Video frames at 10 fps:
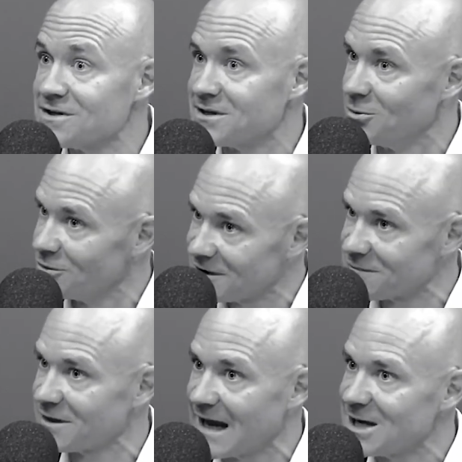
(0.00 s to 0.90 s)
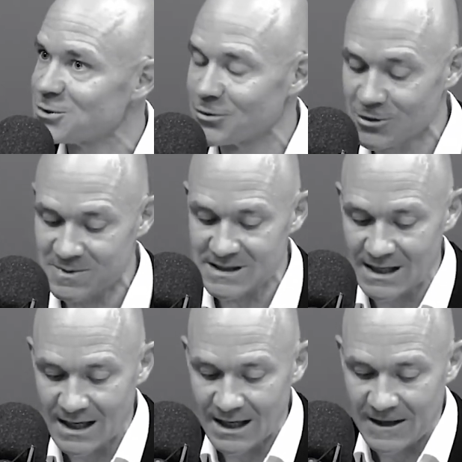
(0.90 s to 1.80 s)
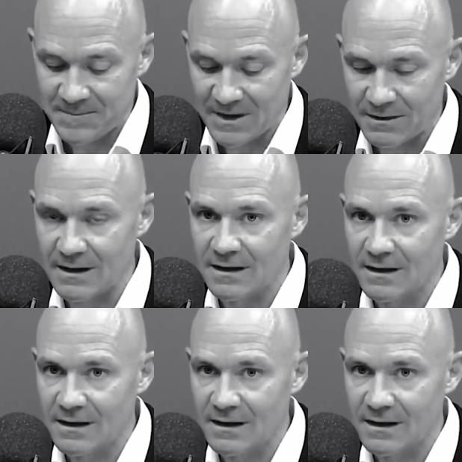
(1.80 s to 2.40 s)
and all different age groups, that